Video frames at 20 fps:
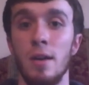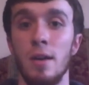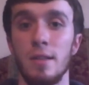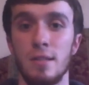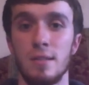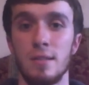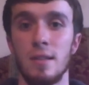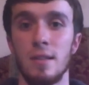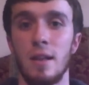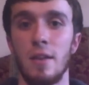
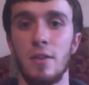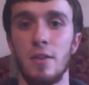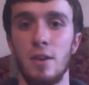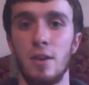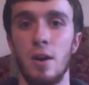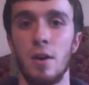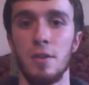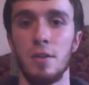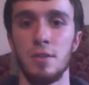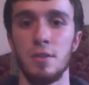It's because a lot of the
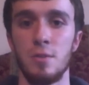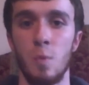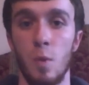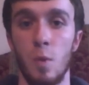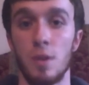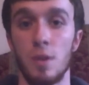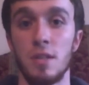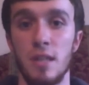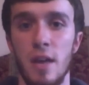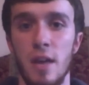cards
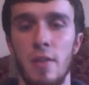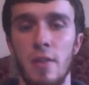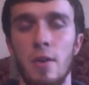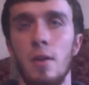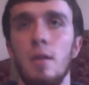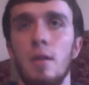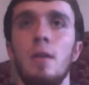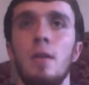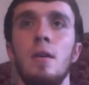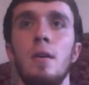work together.